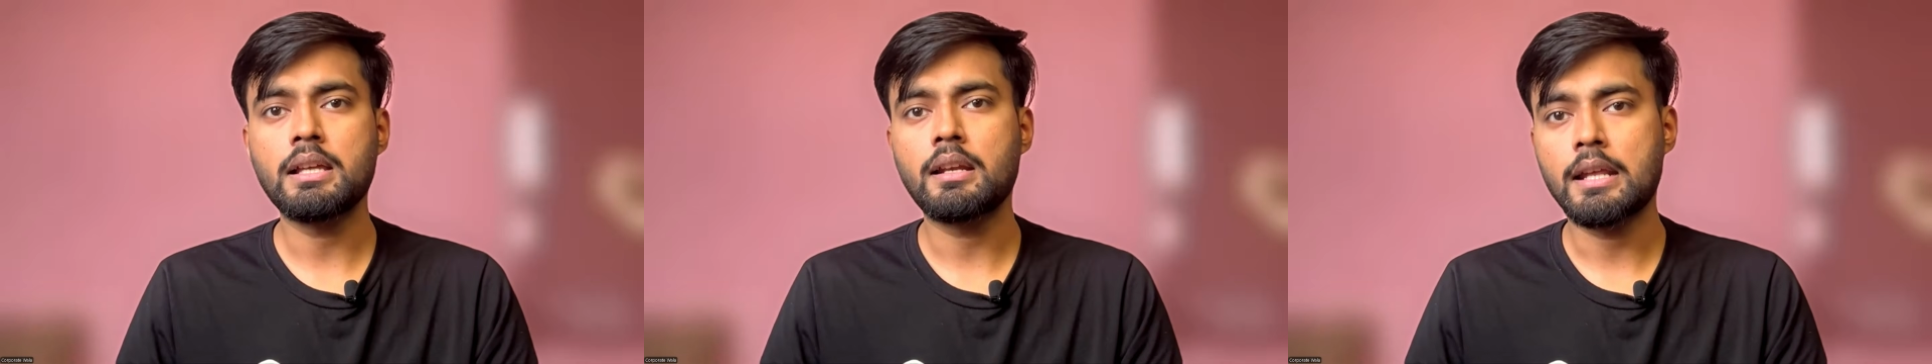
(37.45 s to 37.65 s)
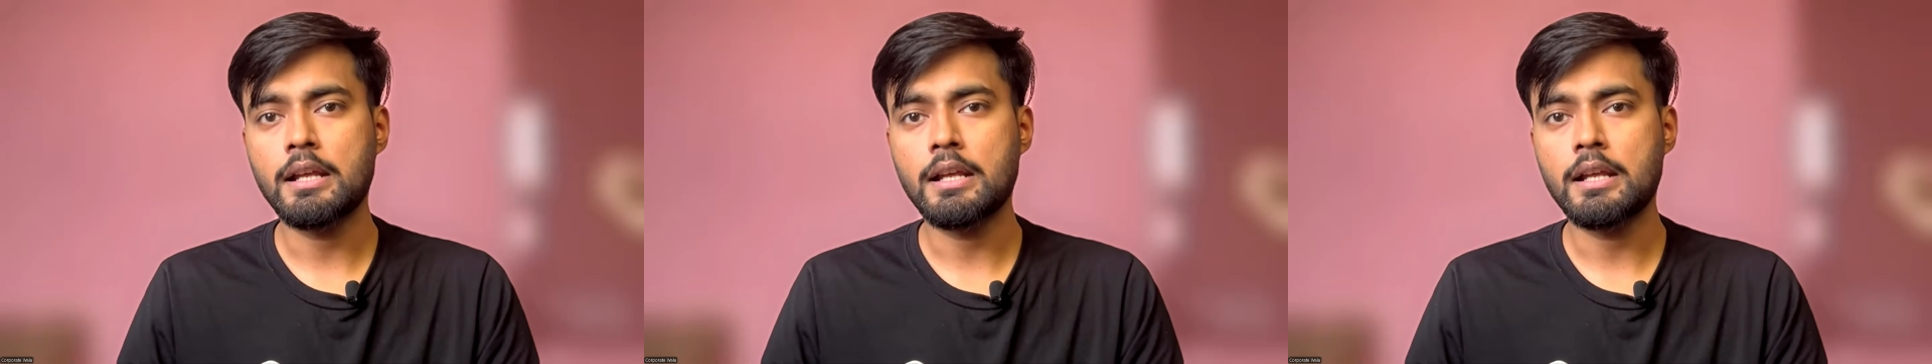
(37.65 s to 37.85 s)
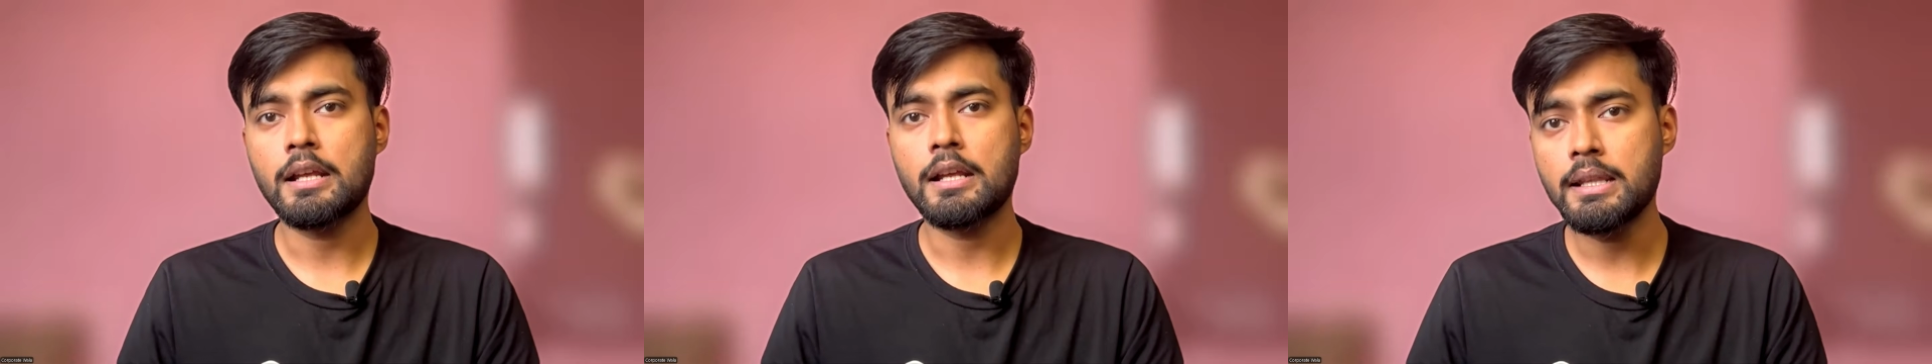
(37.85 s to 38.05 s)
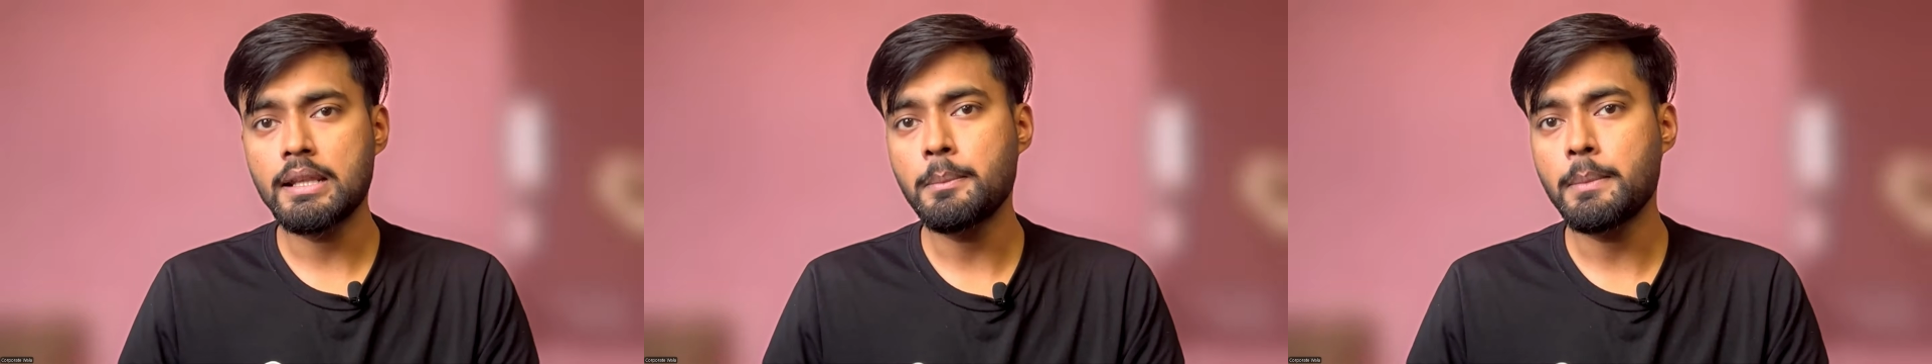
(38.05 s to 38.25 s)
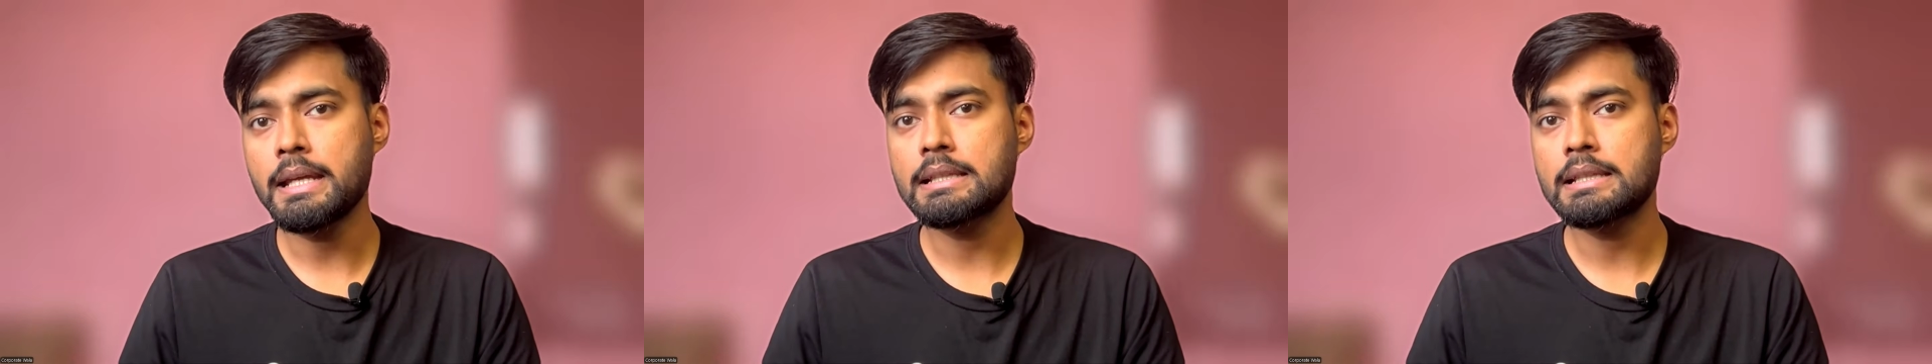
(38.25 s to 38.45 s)
regularly
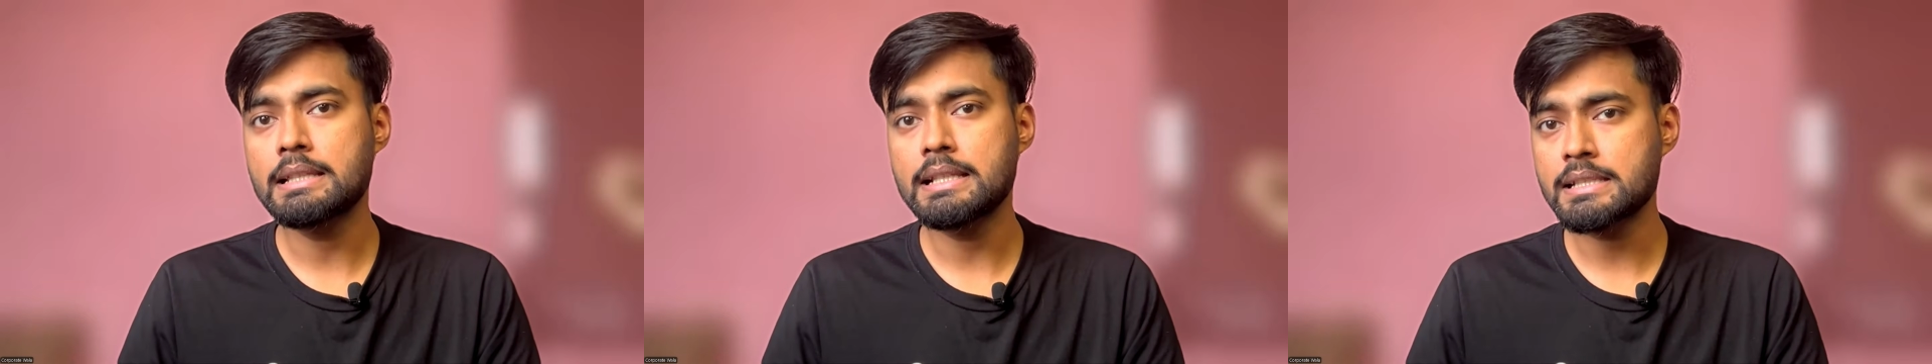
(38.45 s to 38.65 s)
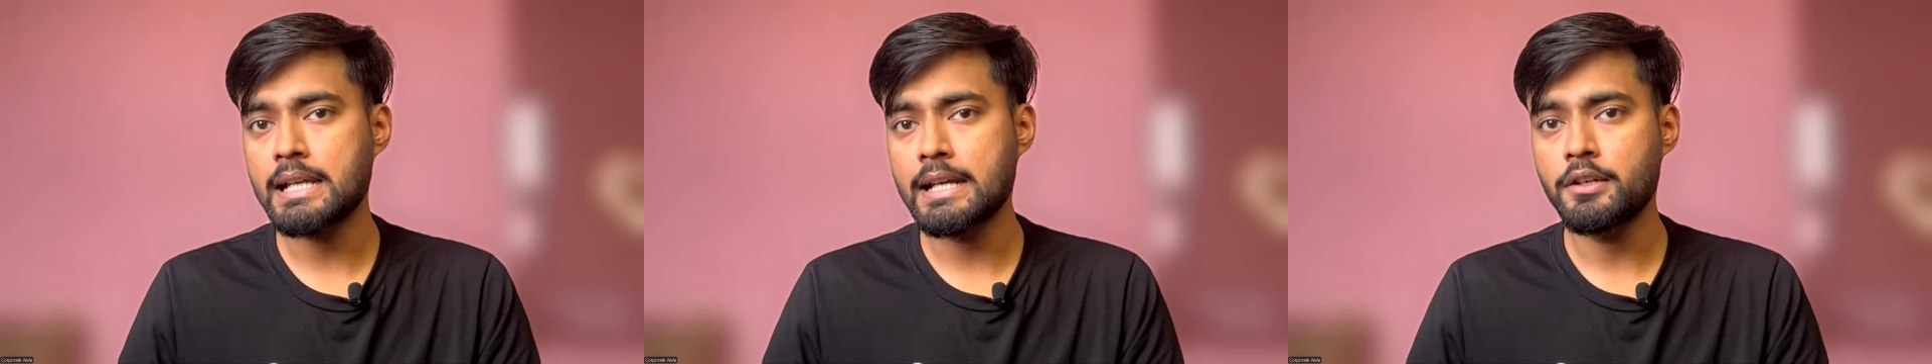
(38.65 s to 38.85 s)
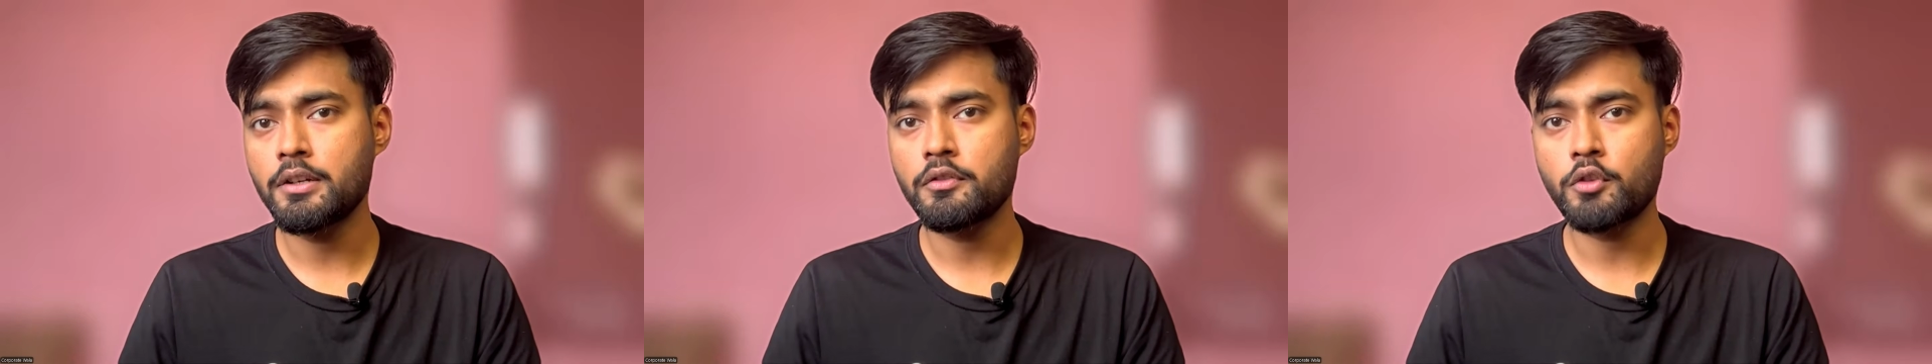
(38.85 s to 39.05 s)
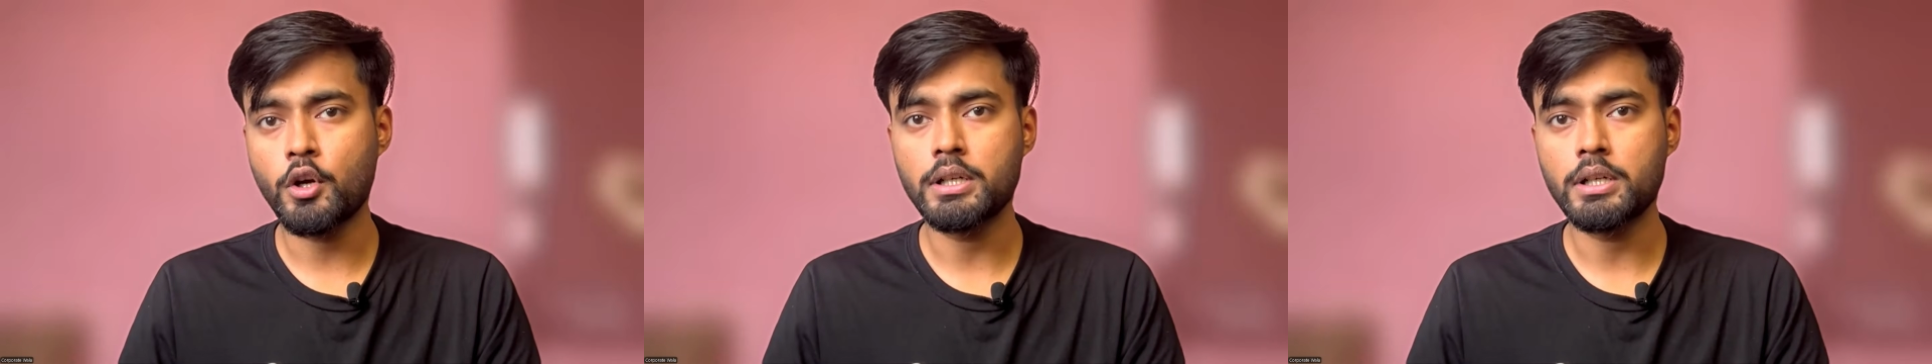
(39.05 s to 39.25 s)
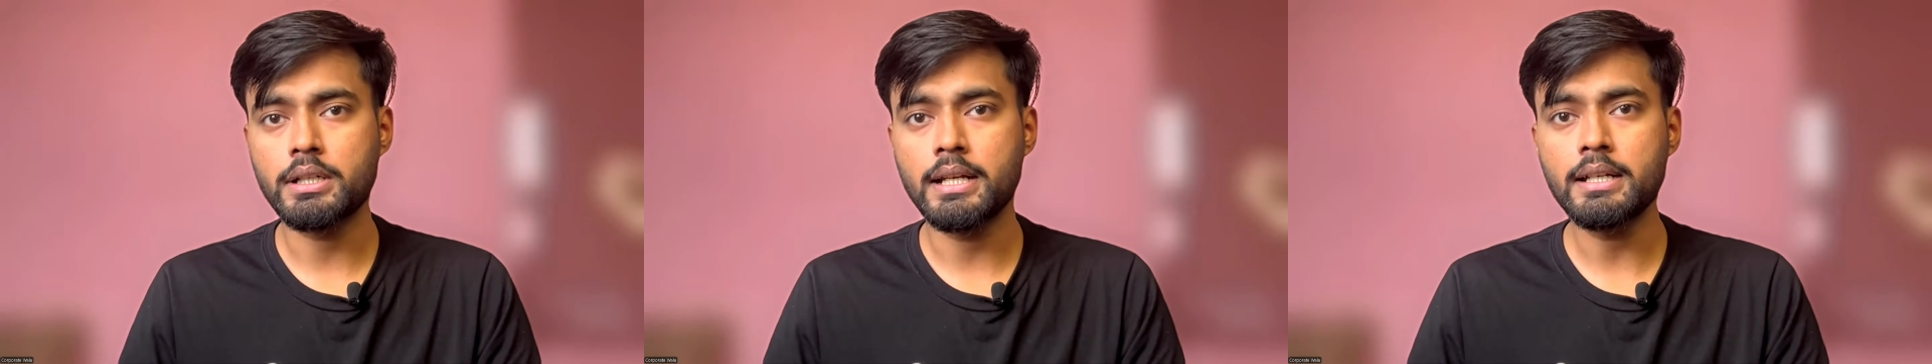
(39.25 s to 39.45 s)
make this kind of
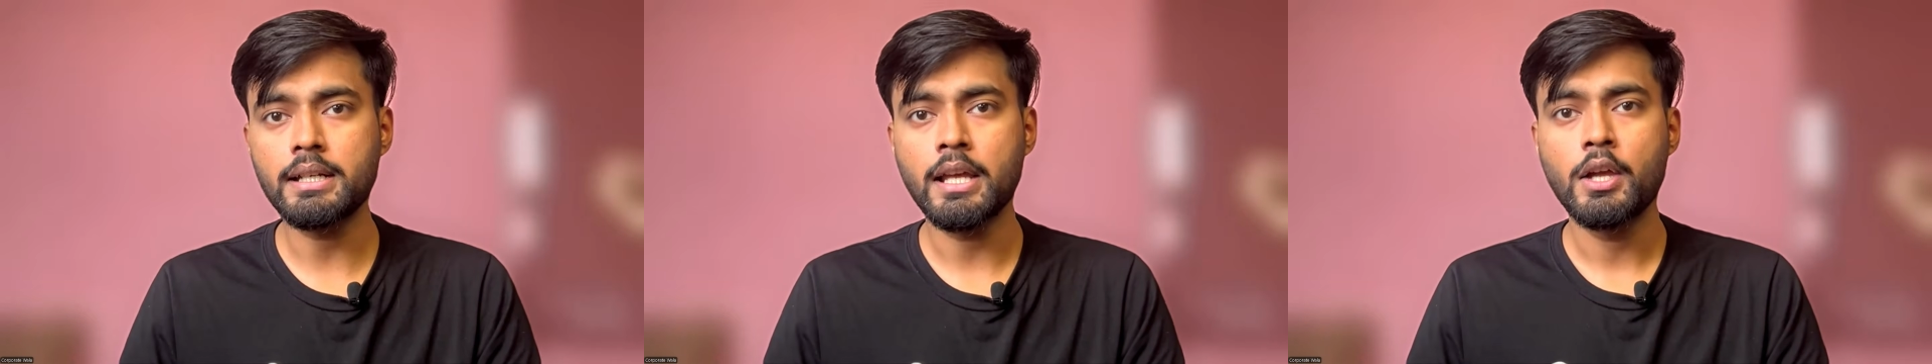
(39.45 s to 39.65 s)
content